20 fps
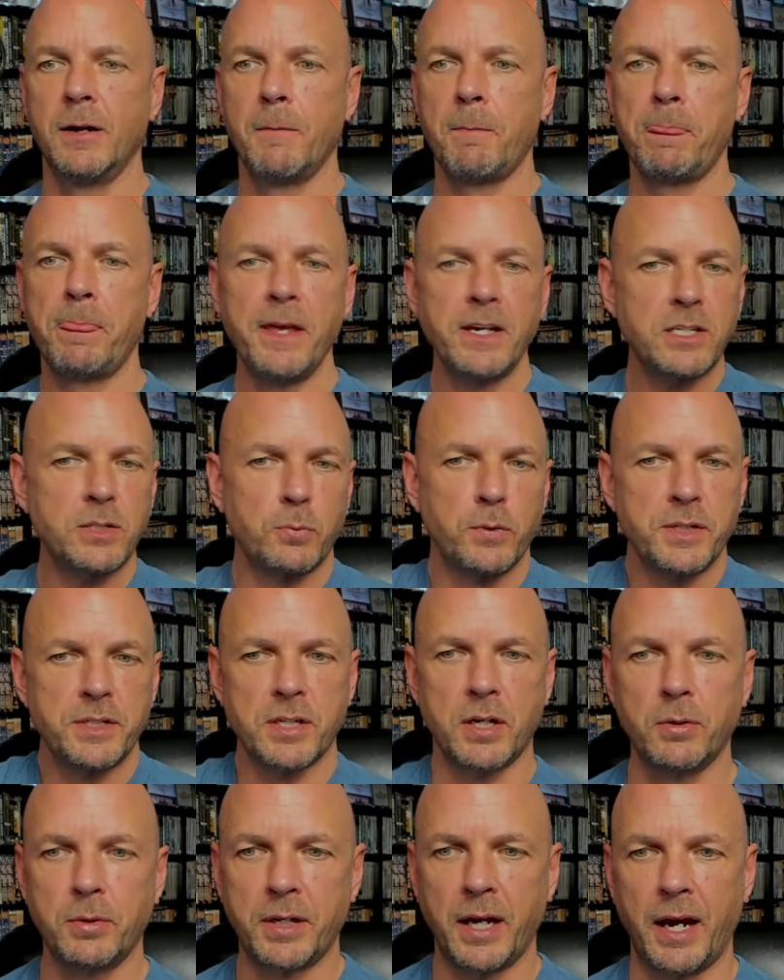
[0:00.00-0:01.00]
This was
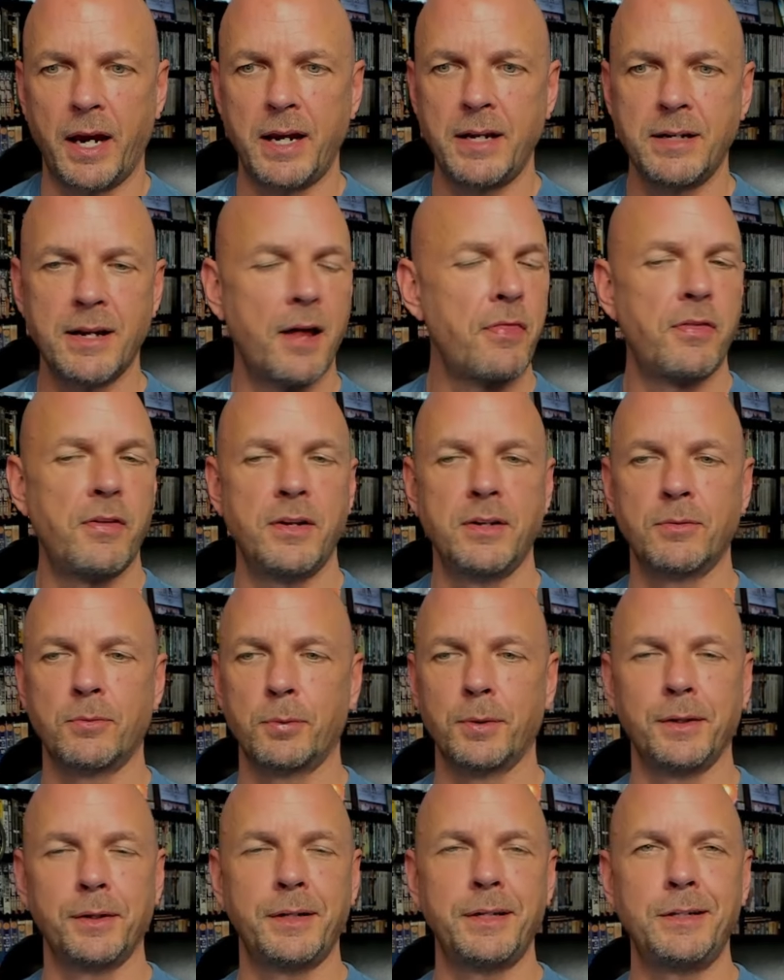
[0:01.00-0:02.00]
okay. Nothing
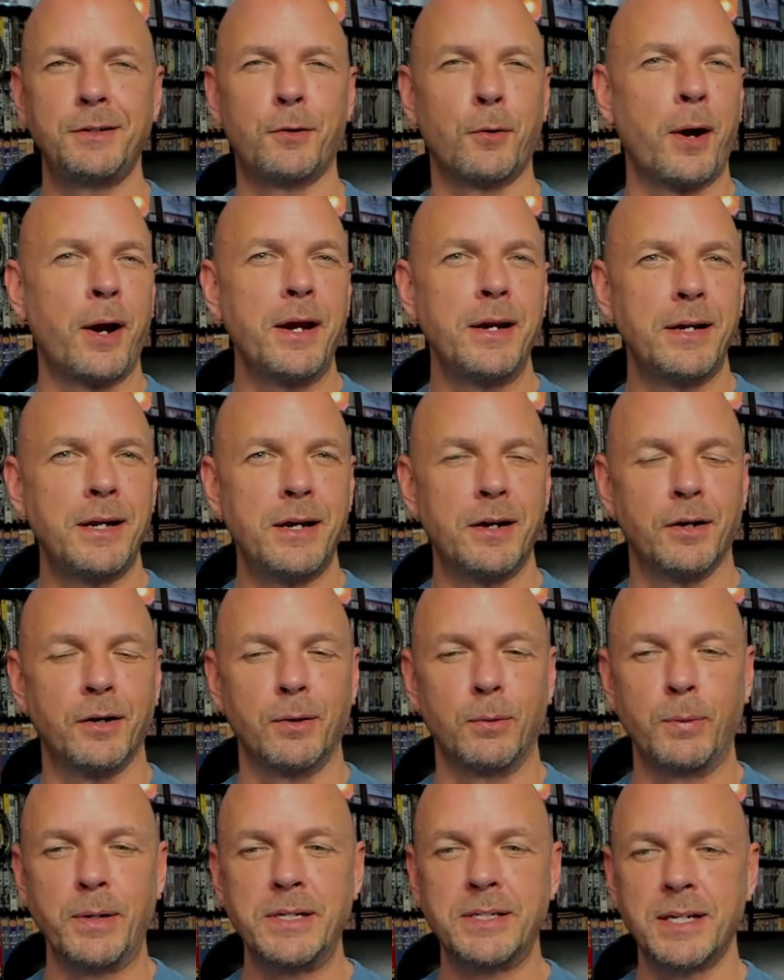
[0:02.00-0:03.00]
really great here.
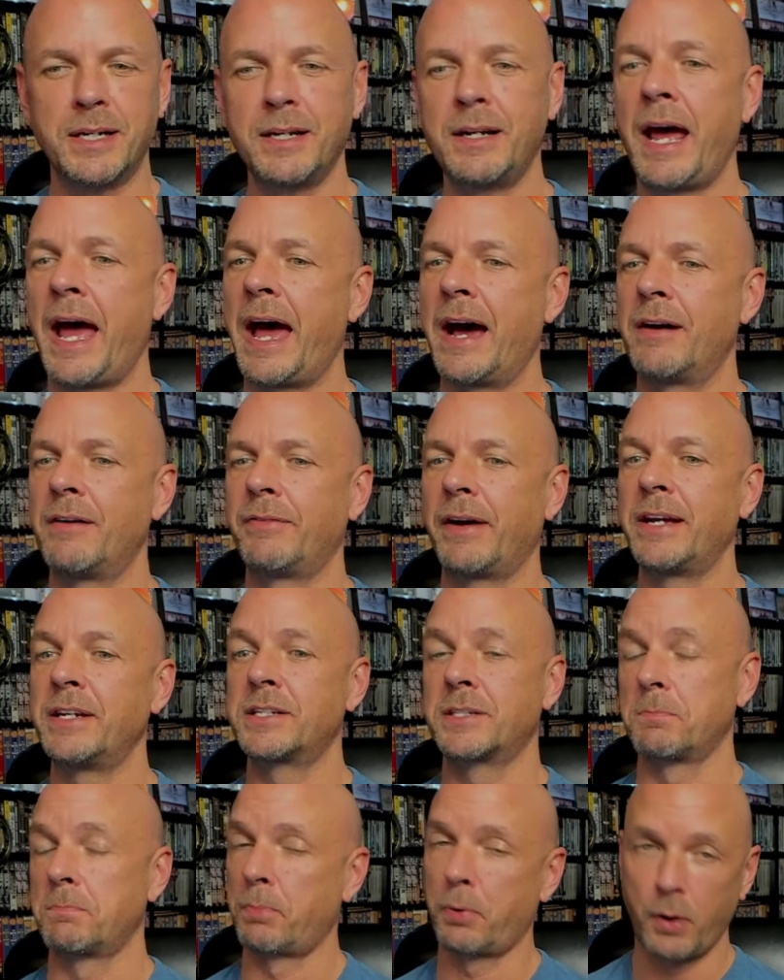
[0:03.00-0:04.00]
We did have a
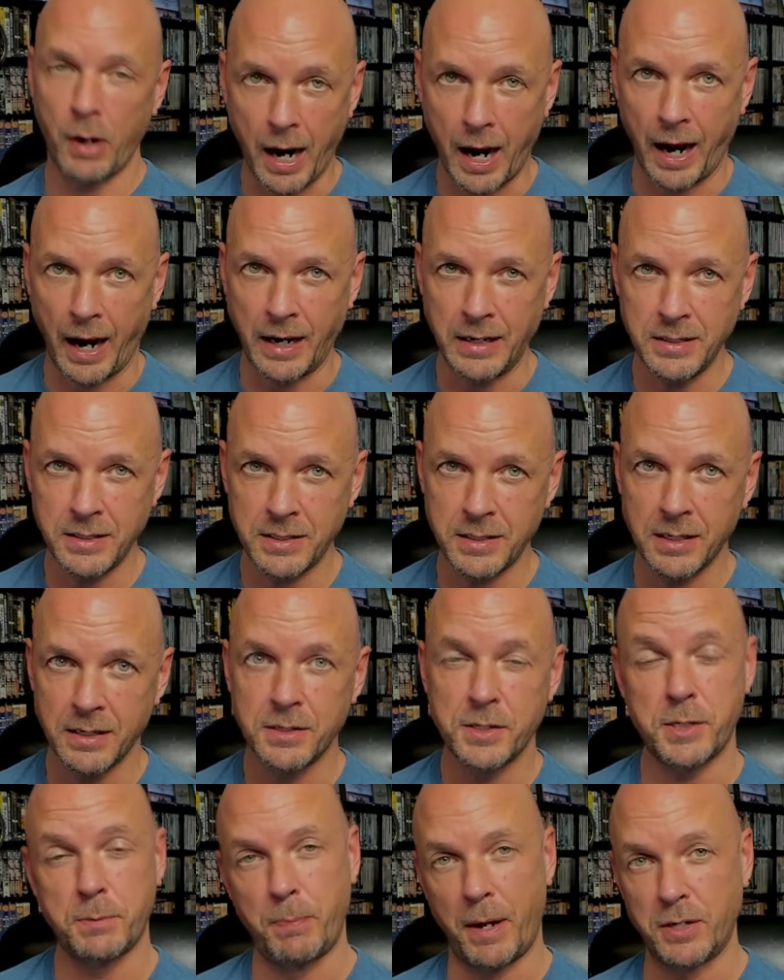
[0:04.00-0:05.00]
surprise
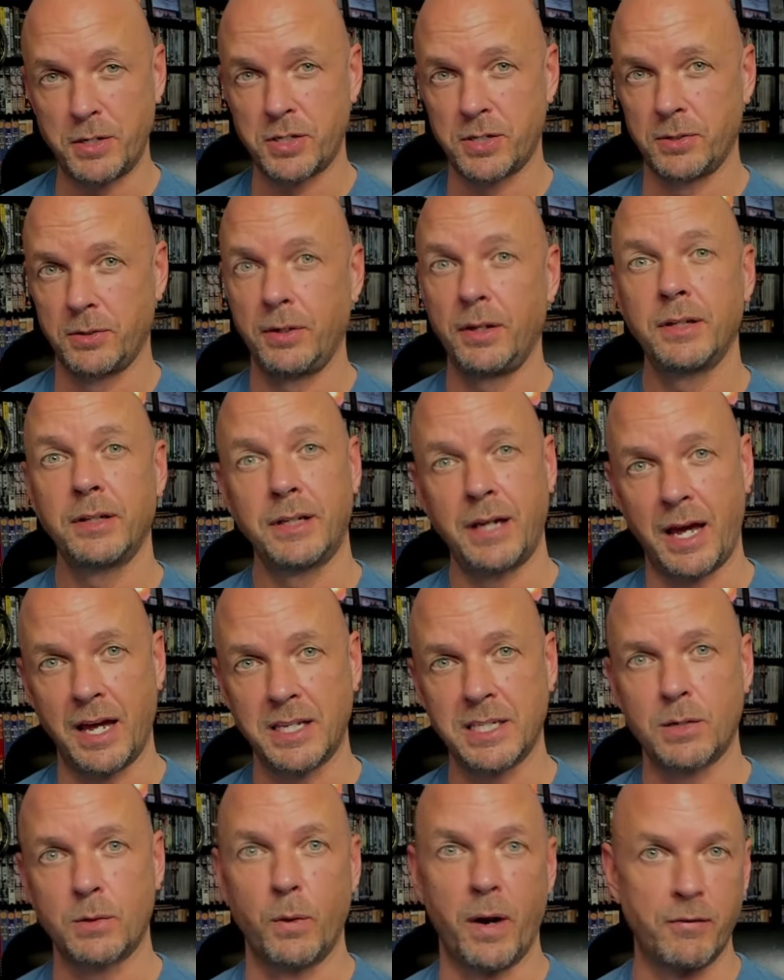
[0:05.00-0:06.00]
special
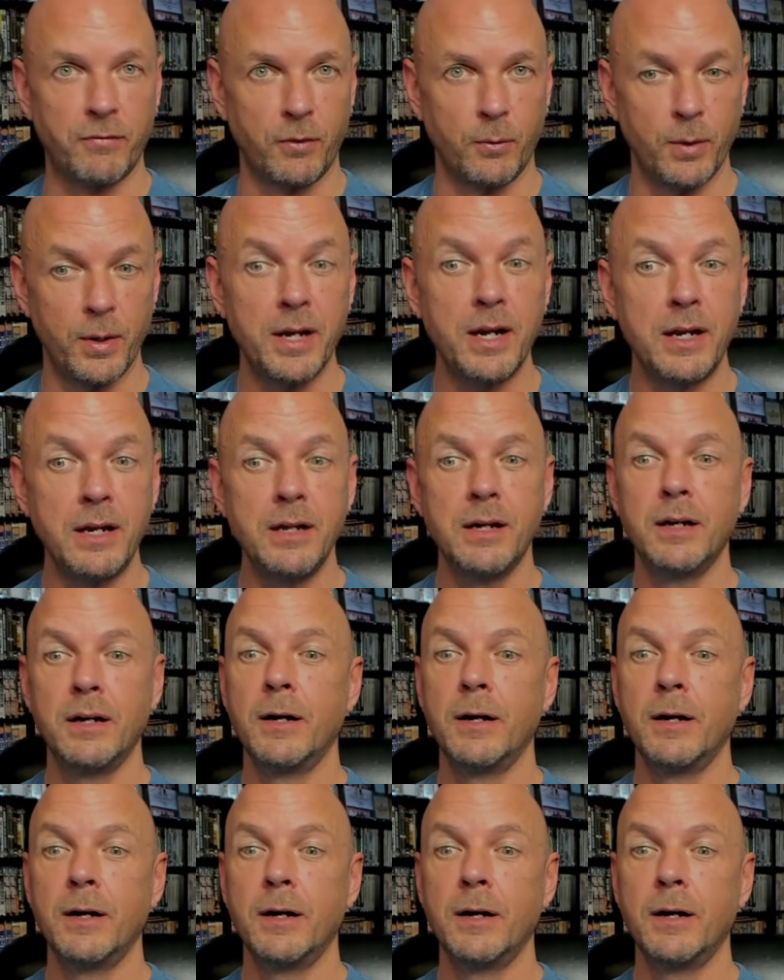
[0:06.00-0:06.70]
guest referee,